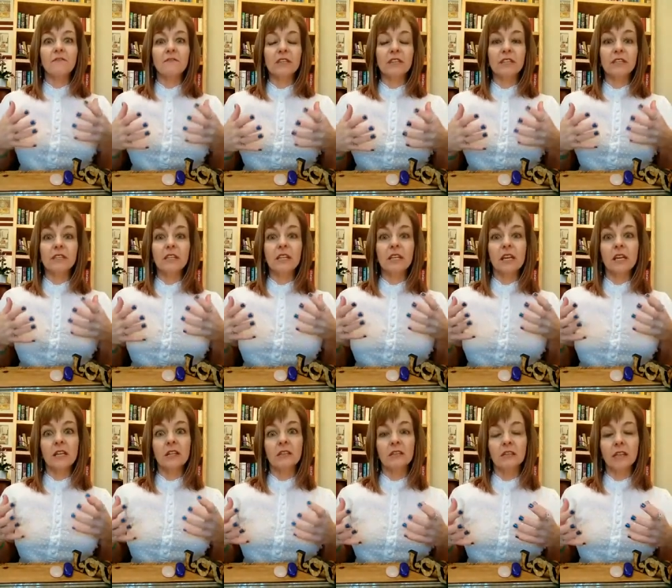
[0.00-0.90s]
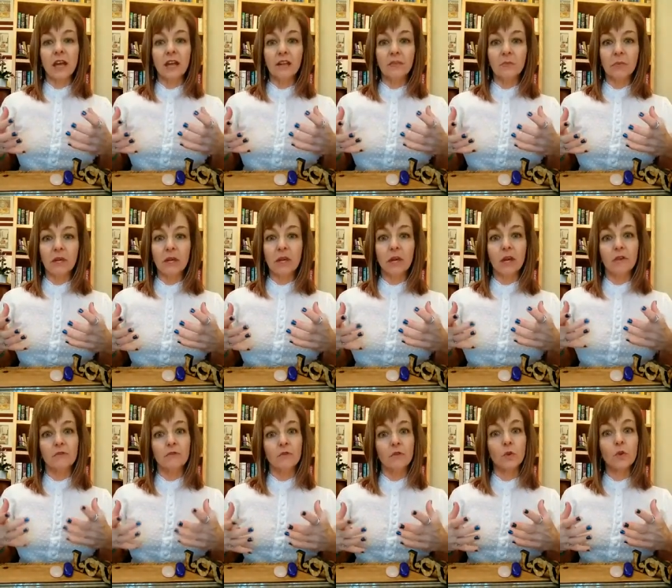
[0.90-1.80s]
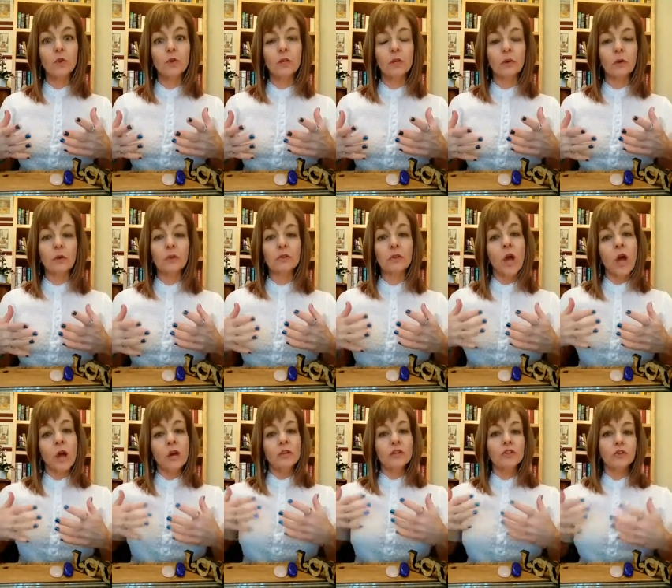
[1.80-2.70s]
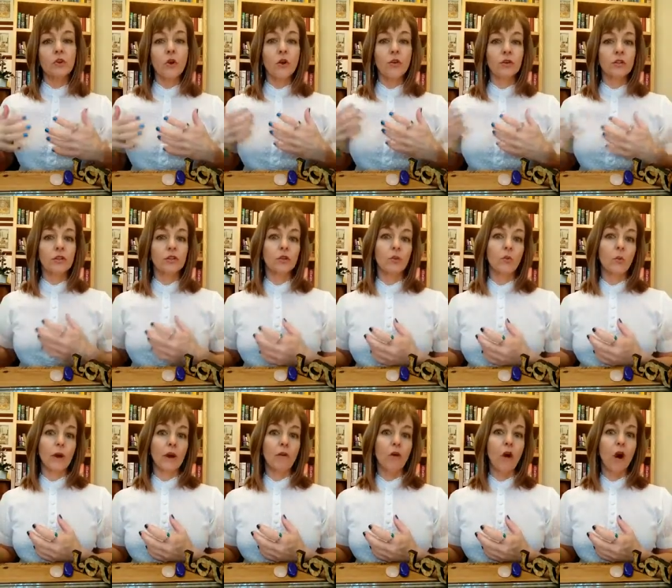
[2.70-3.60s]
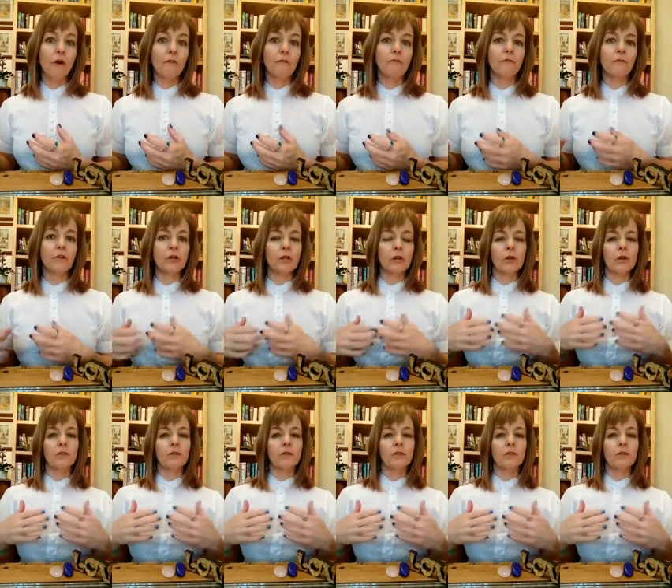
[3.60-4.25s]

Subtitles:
fizzy excitement of New Year's started to wear off for you?